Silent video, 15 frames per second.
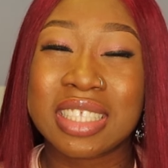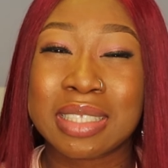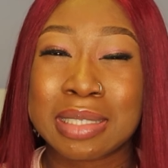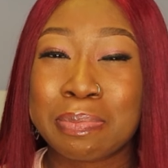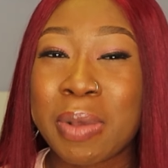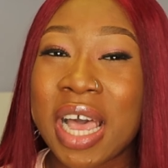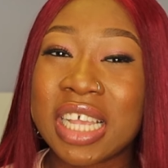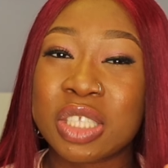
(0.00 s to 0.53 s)

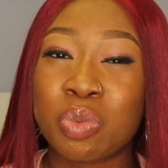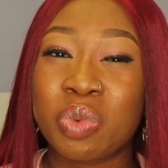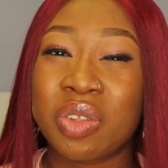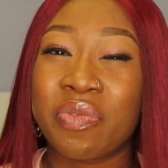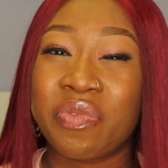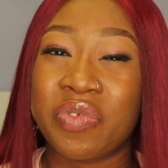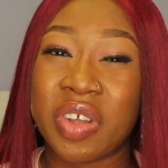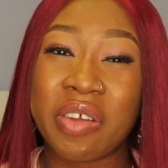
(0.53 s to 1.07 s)
sparsed
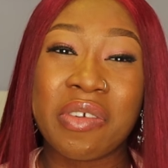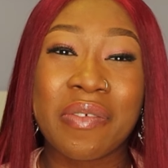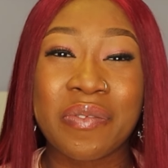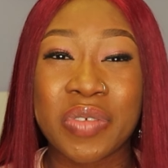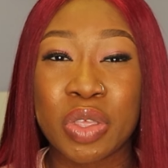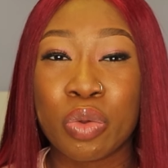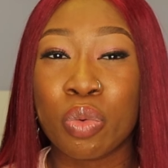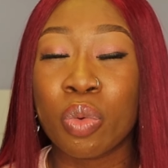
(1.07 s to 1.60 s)
with very
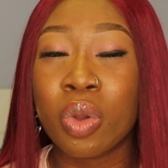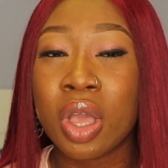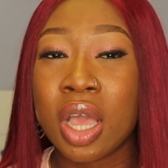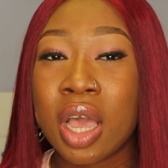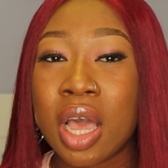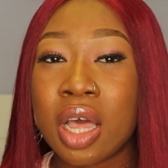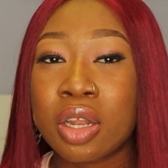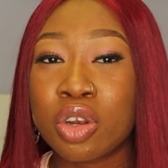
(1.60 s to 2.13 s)
few
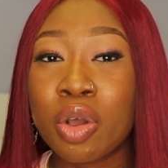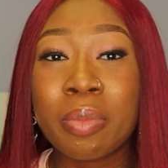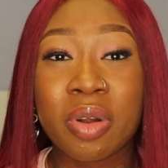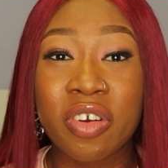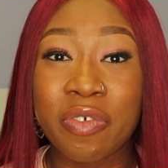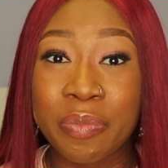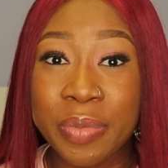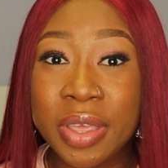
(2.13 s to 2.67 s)

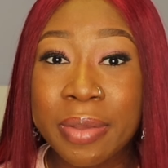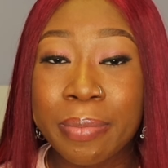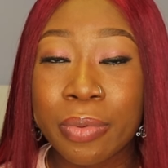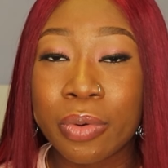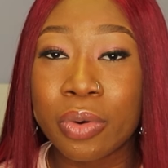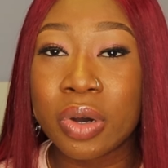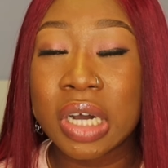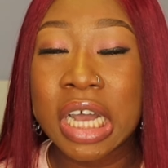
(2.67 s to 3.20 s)
number of
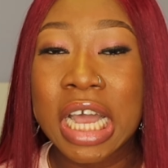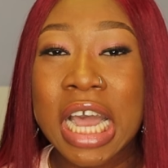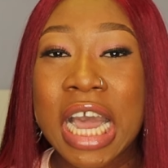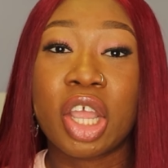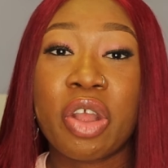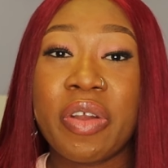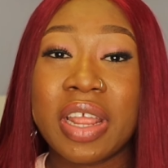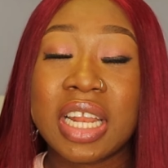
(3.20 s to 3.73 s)
people.
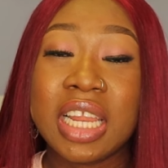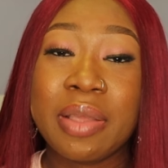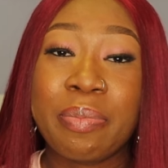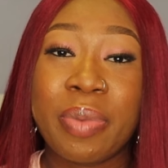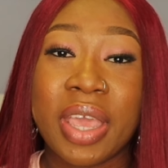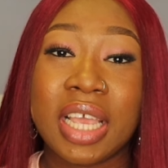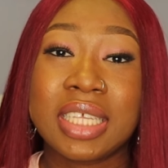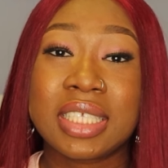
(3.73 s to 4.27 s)
They
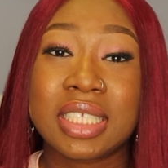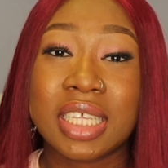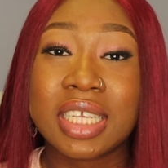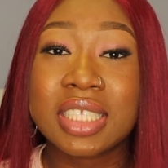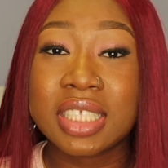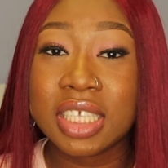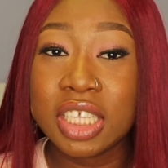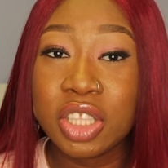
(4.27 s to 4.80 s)
currently pay
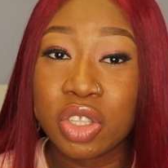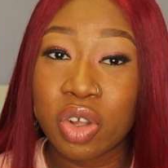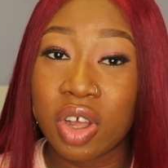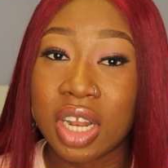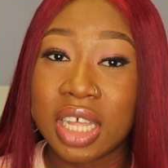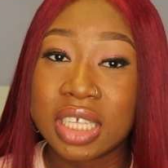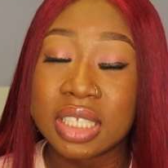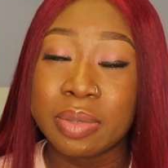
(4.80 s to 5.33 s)

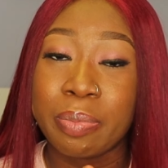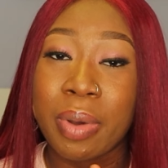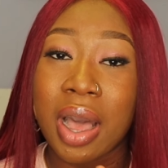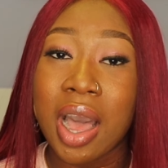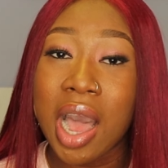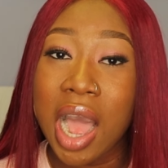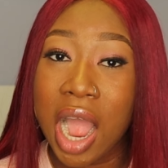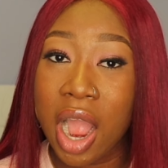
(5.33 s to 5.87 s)
$16
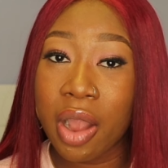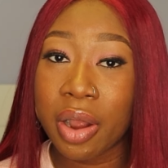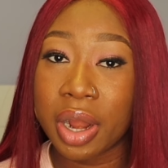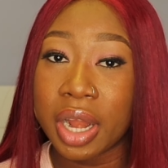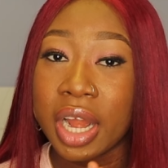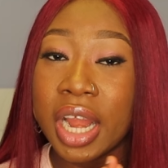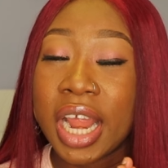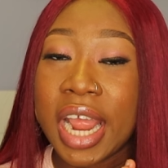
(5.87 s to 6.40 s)
per
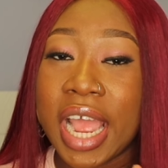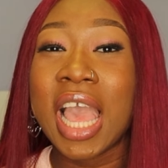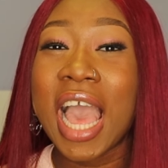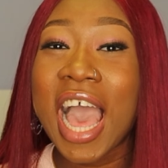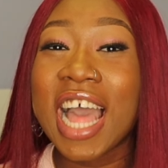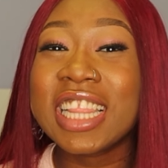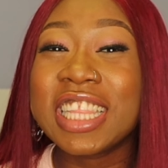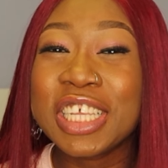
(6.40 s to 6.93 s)
hour
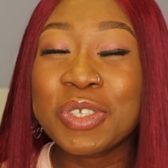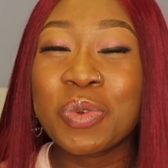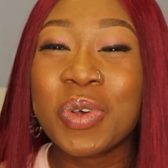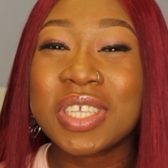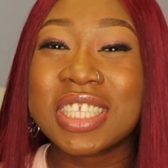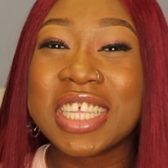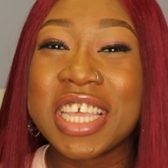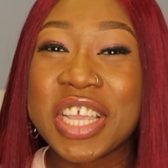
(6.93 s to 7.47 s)
and this
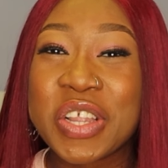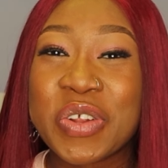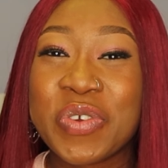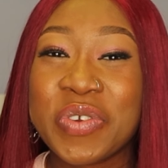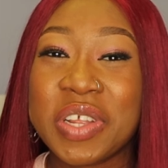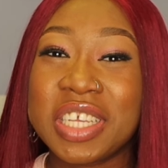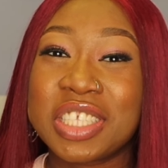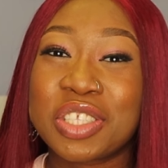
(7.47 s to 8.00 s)
was
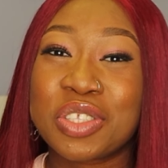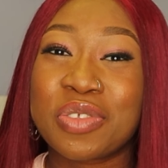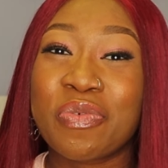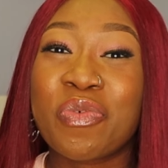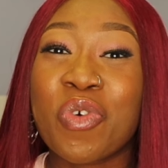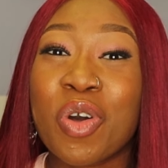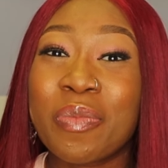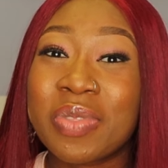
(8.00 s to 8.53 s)
increased
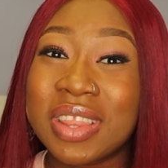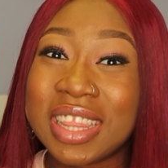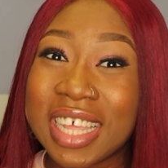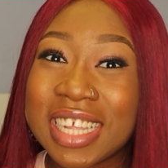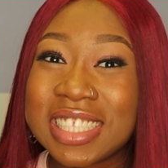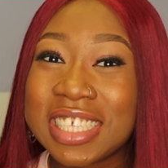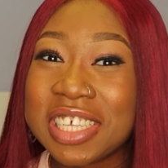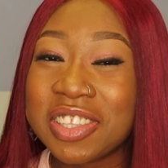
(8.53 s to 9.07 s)
from
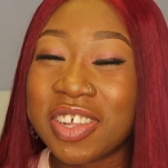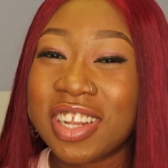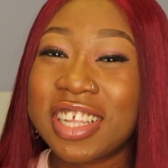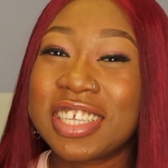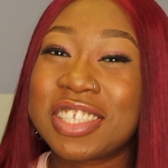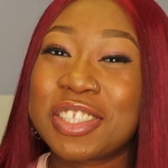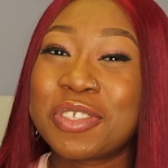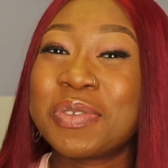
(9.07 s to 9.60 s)
$13
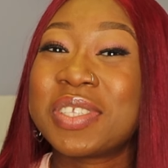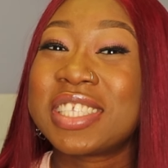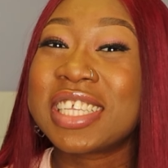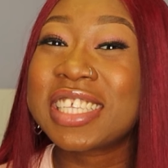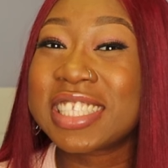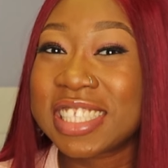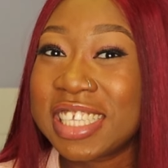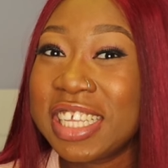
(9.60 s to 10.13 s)
to
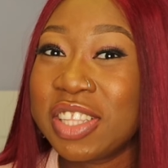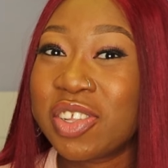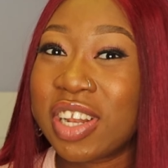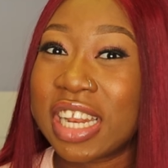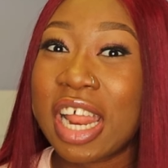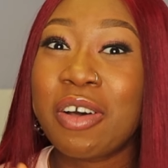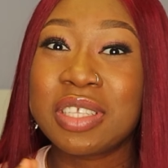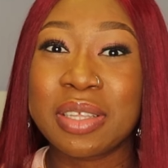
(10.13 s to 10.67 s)
$16
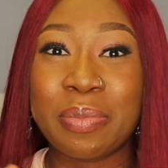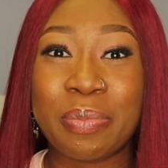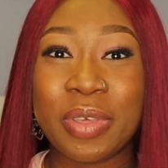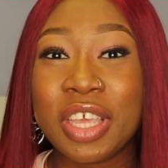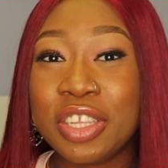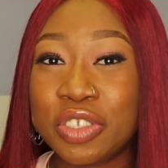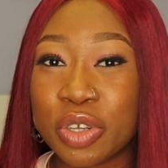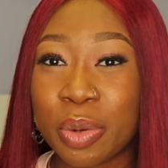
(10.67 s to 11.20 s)
that was a
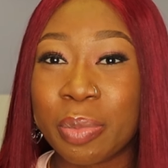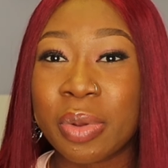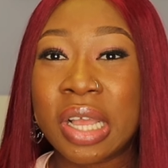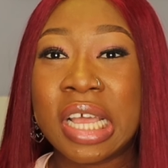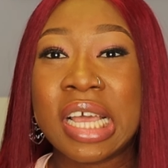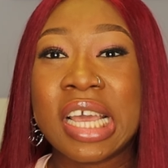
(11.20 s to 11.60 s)
big jump